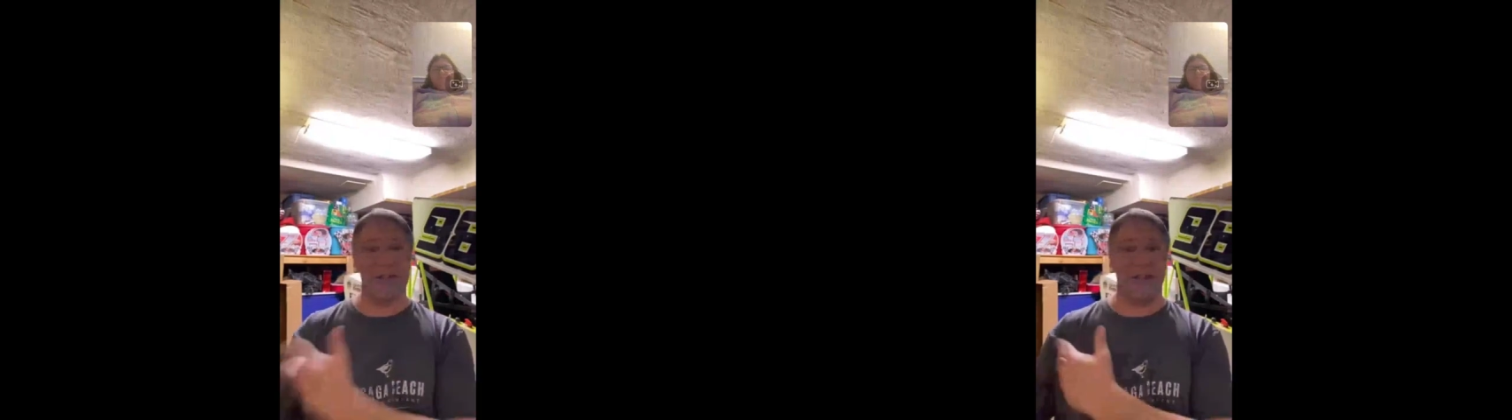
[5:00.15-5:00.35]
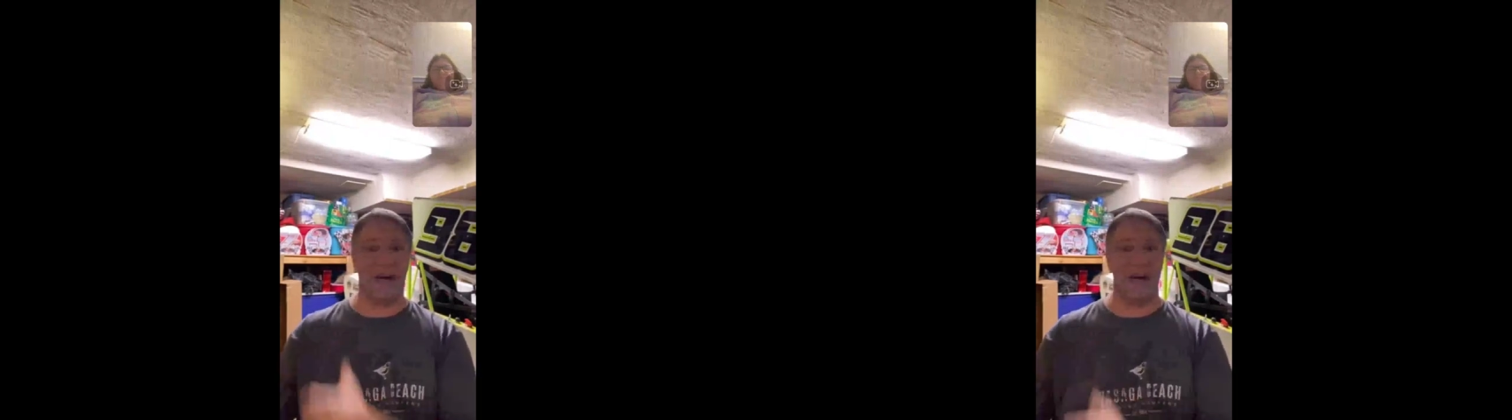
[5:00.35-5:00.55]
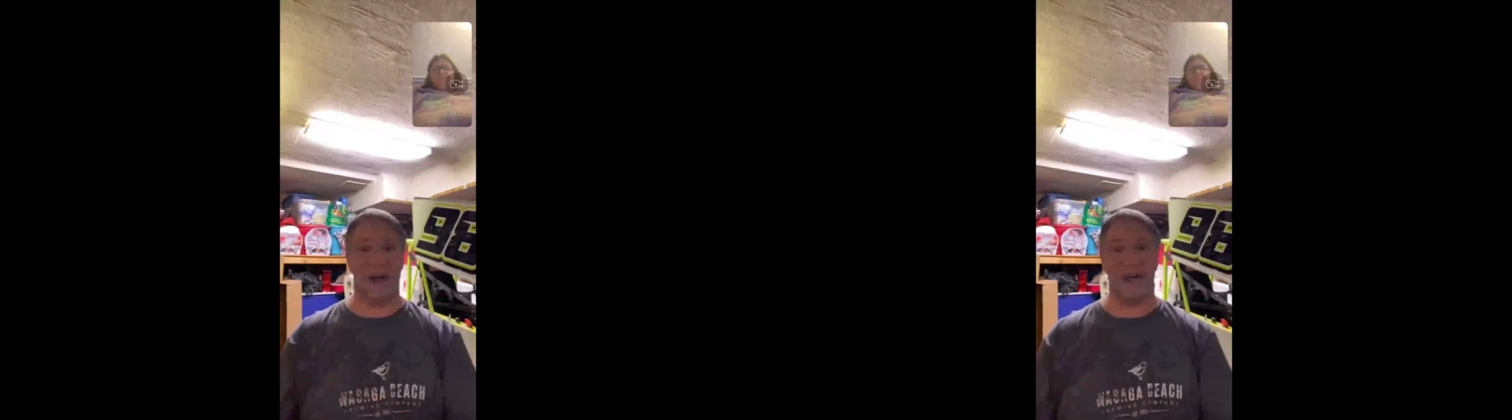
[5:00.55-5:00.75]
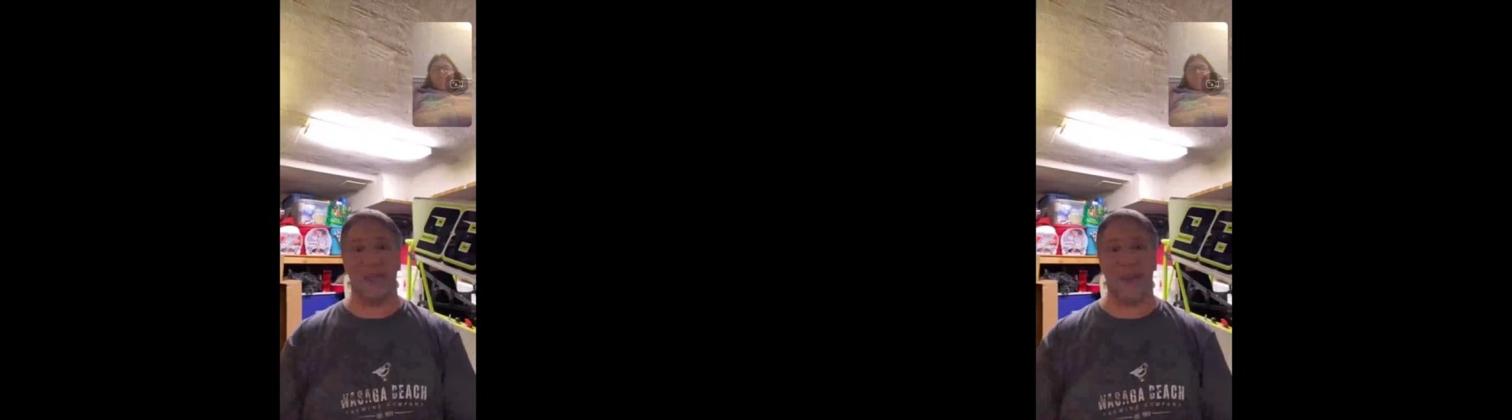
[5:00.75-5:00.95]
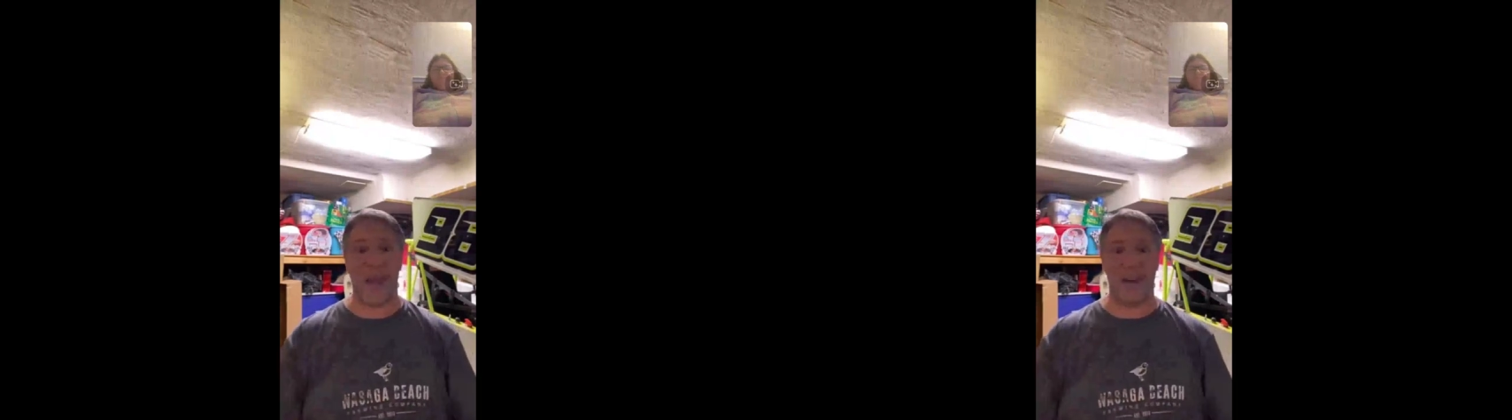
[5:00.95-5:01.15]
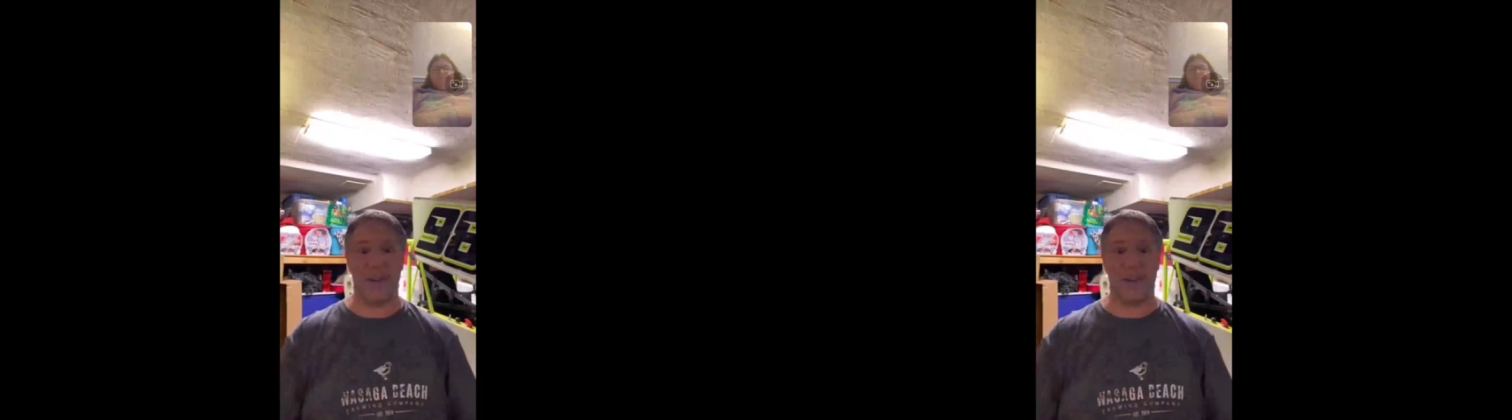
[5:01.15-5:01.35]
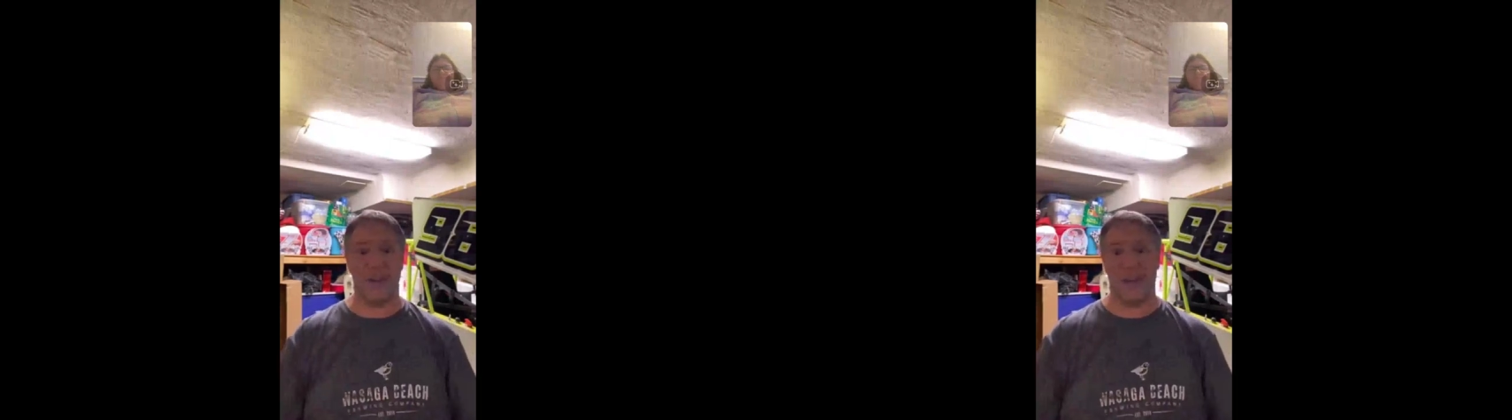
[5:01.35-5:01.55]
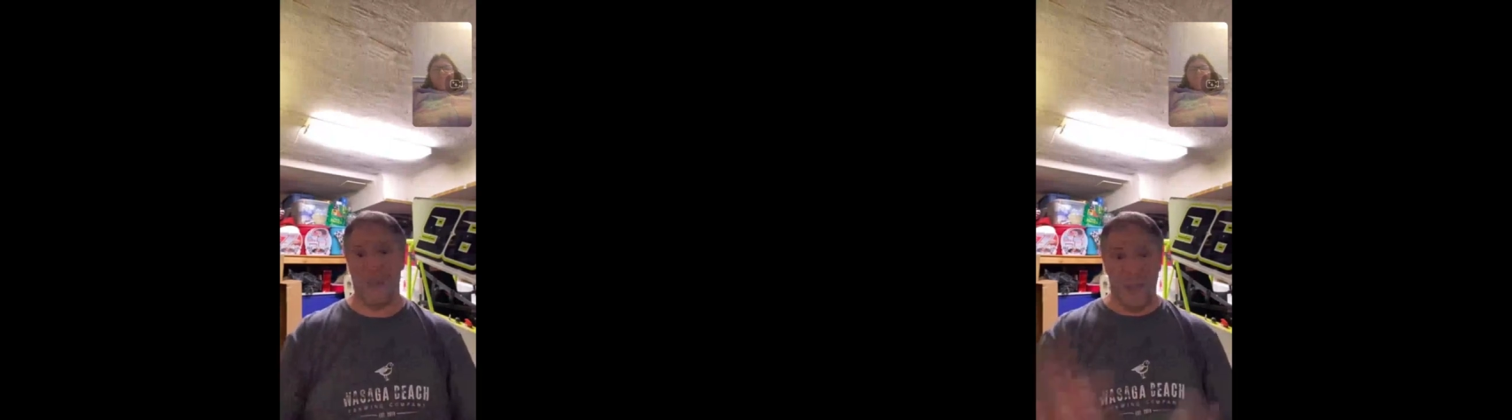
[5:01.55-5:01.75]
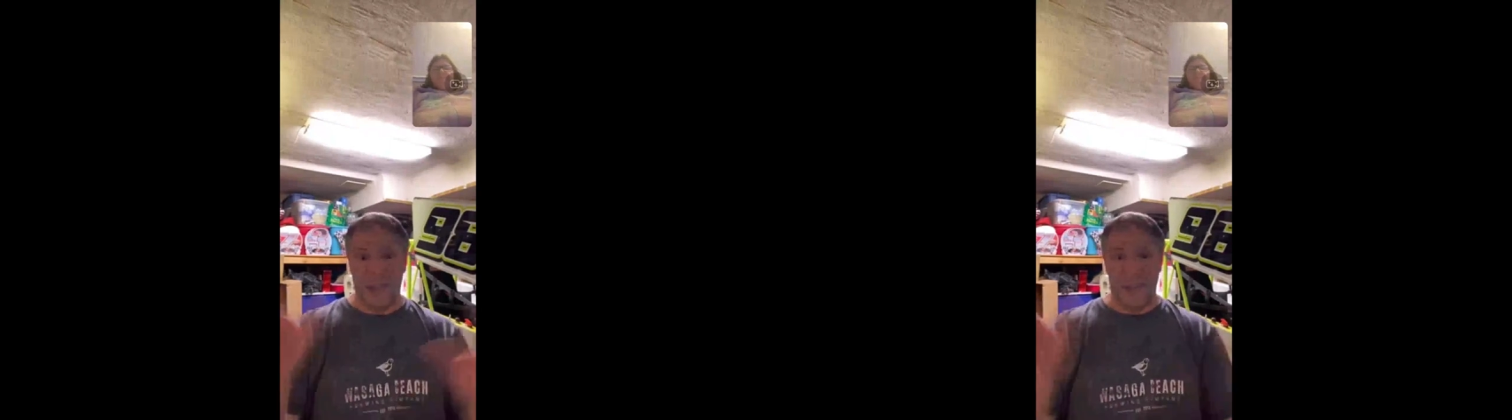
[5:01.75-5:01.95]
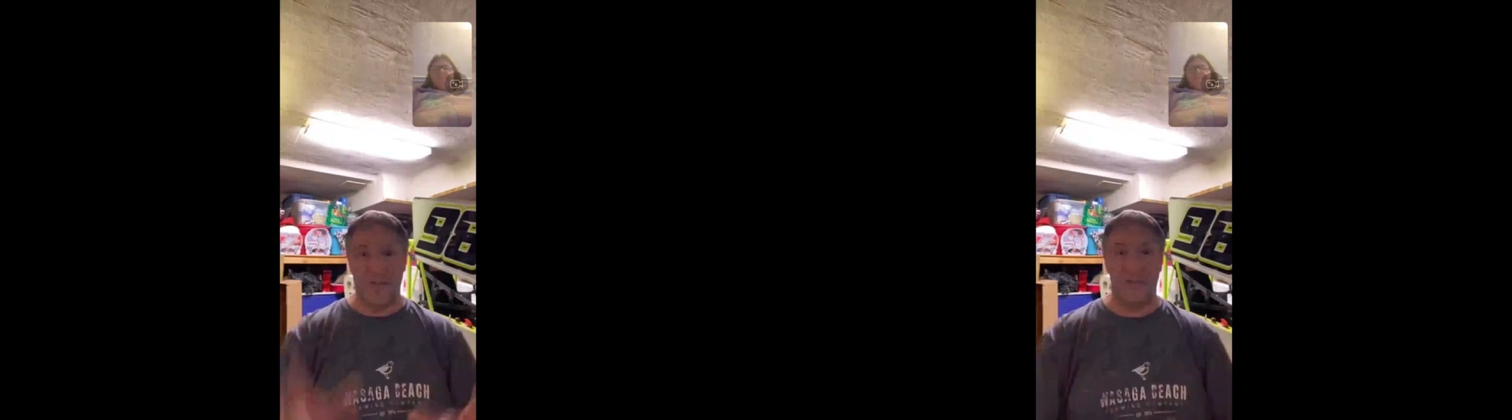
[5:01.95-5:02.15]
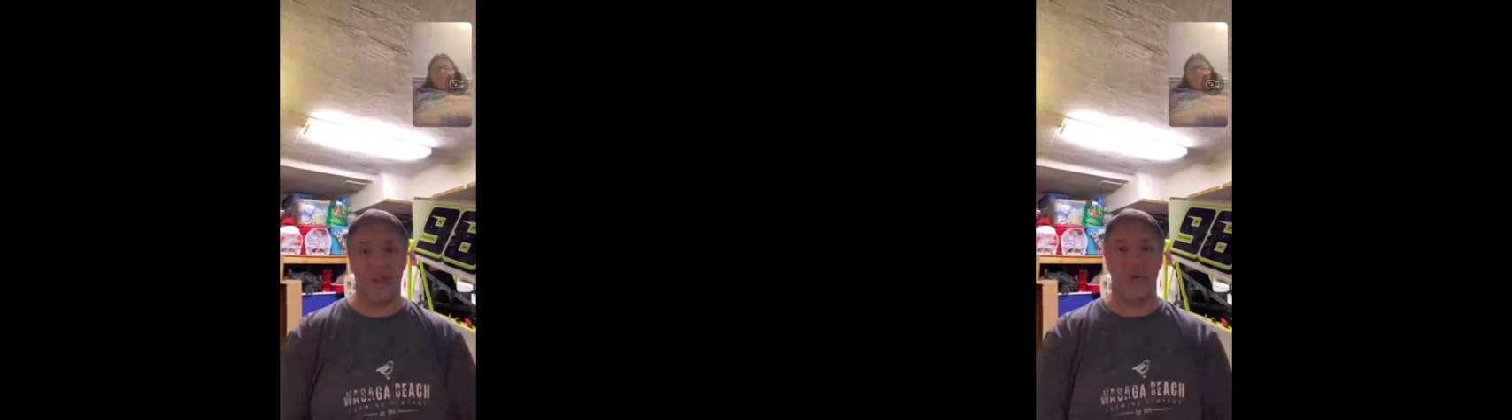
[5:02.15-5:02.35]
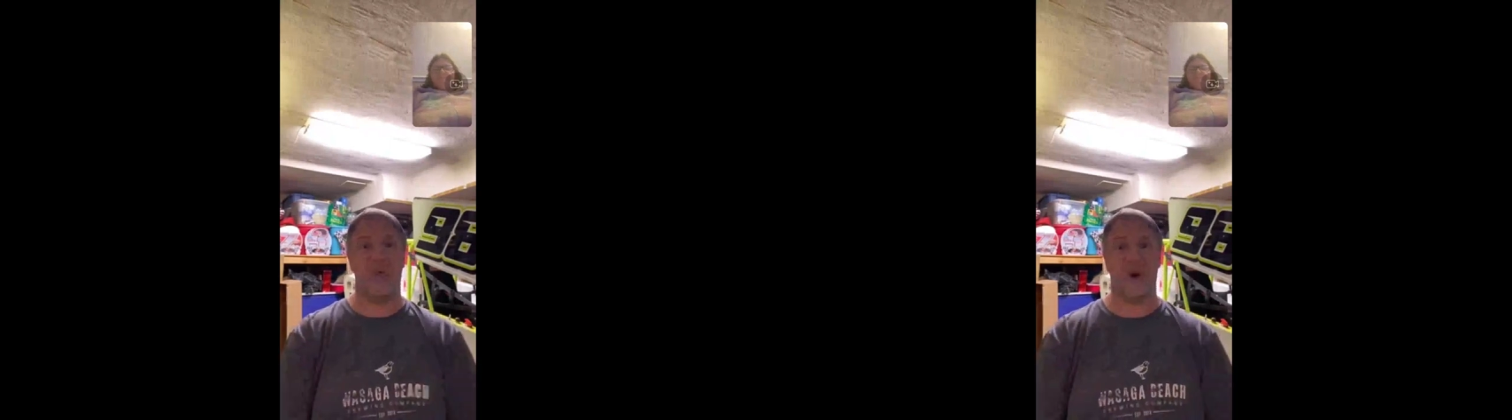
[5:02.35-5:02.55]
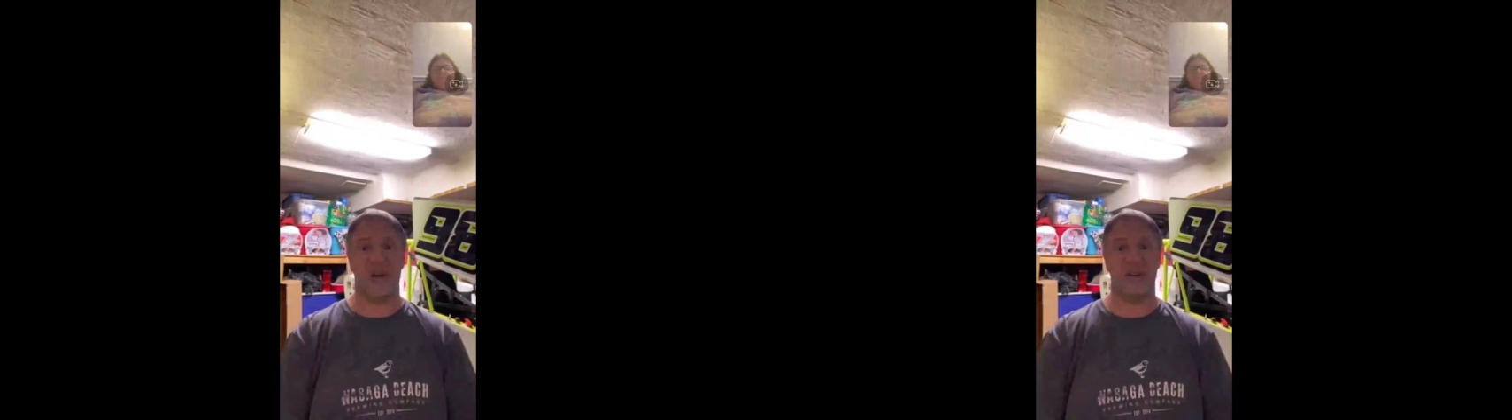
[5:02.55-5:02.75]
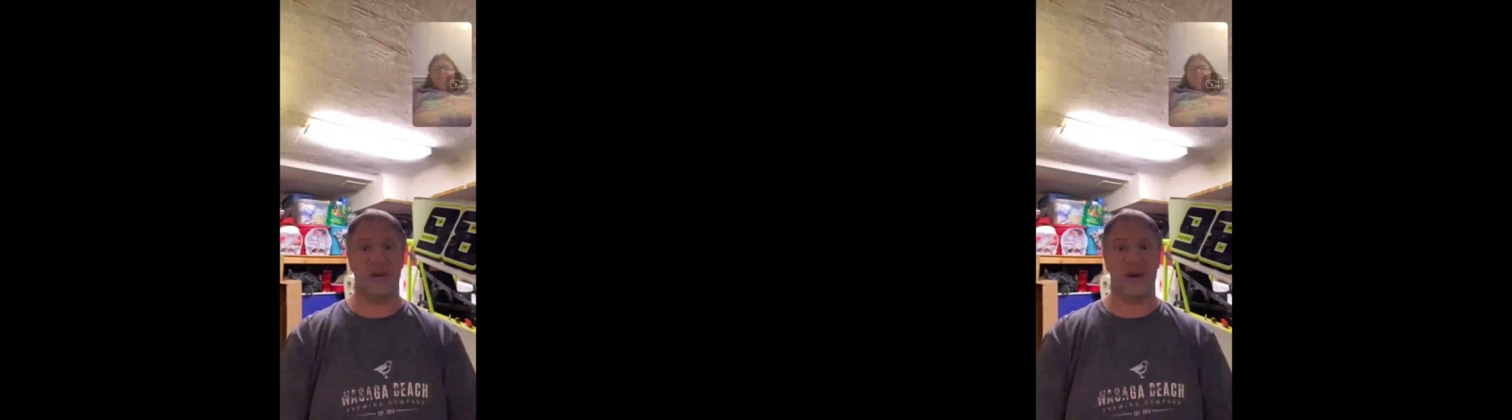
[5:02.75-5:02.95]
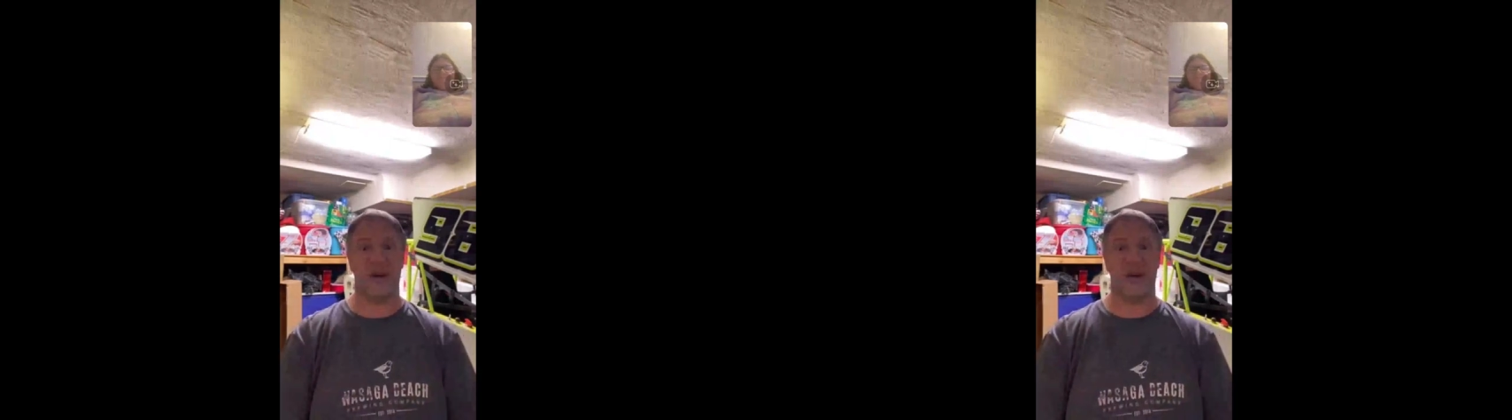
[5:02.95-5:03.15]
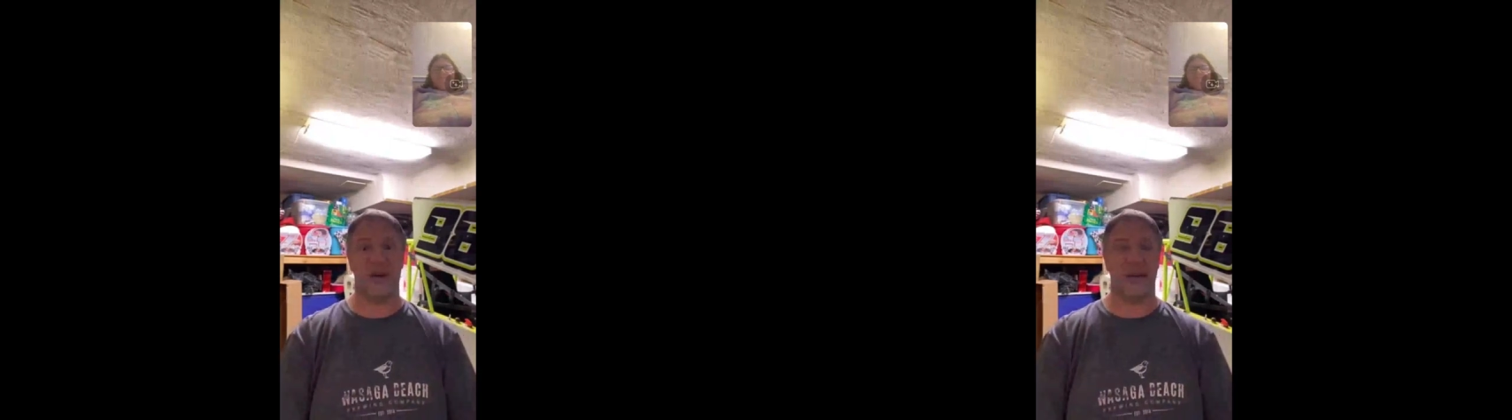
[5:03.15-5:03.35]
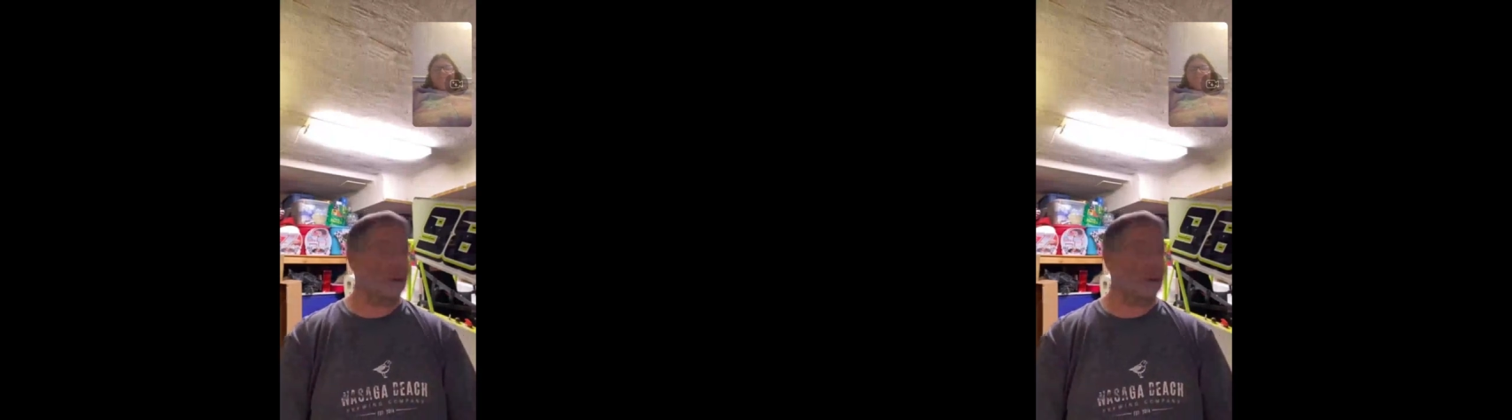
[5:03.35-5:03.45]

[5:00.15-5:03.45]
set it on your bench, do work to it.